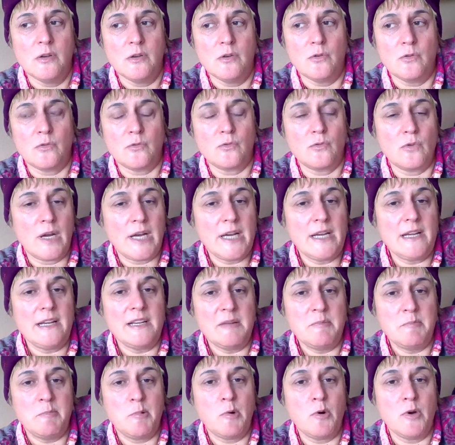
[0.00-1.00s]

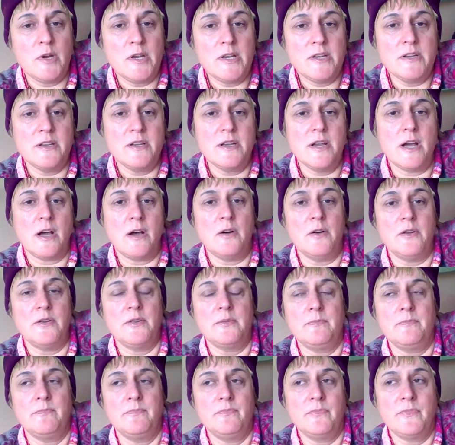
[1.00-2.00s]
rightly pointed out.
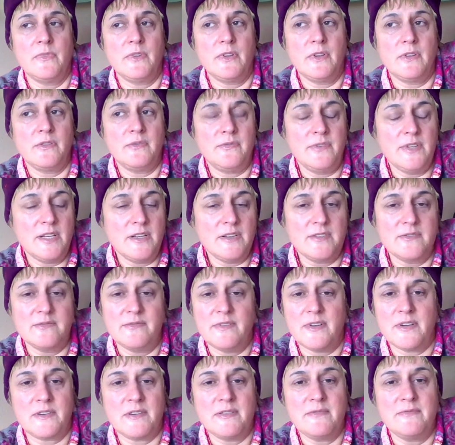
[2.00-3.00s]
It feels
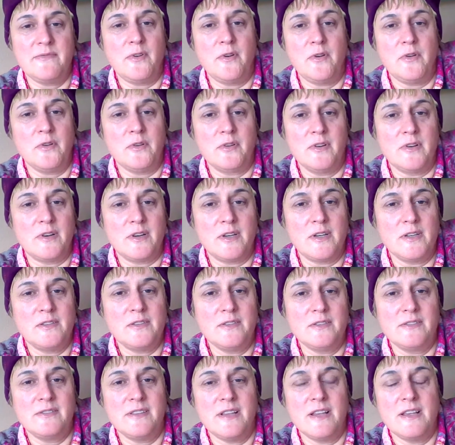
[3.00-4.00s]
very vulgar
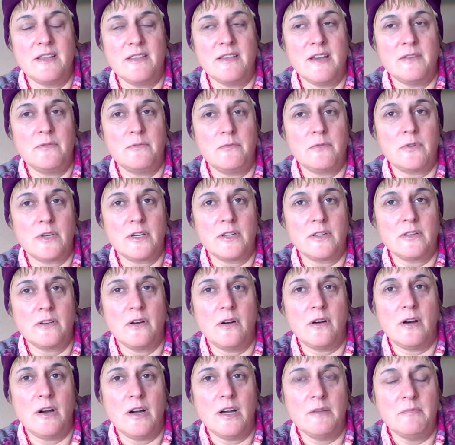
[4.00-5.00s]
to say that word
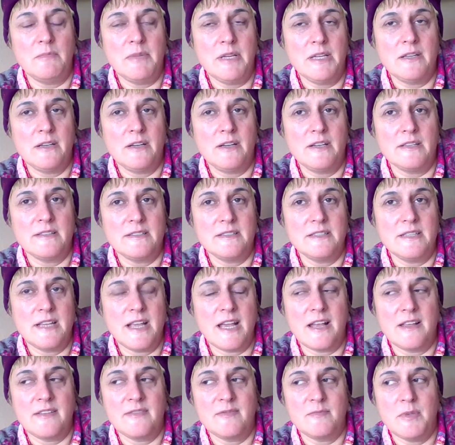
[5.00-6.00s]
God, because it
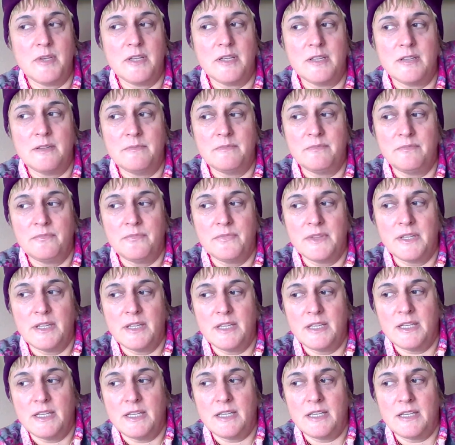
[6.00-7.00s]
has been
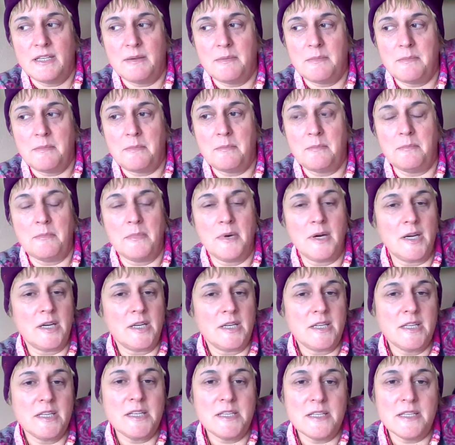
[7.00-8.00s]

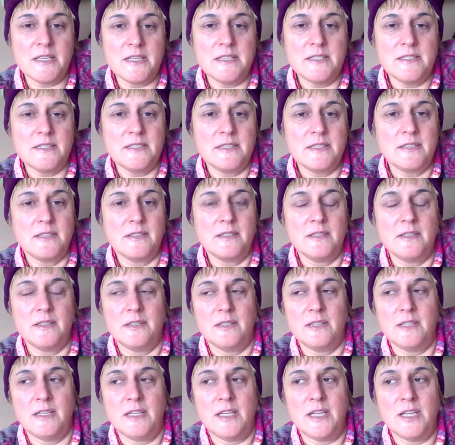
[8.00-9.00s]
marketed
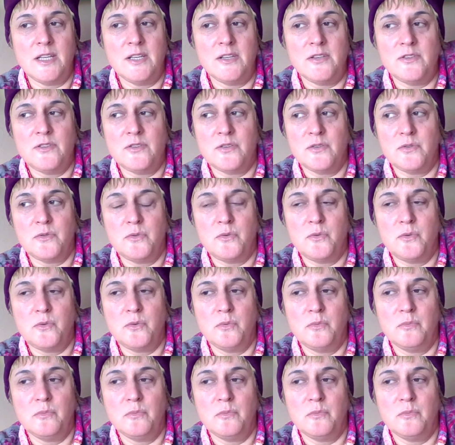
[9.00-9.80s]
into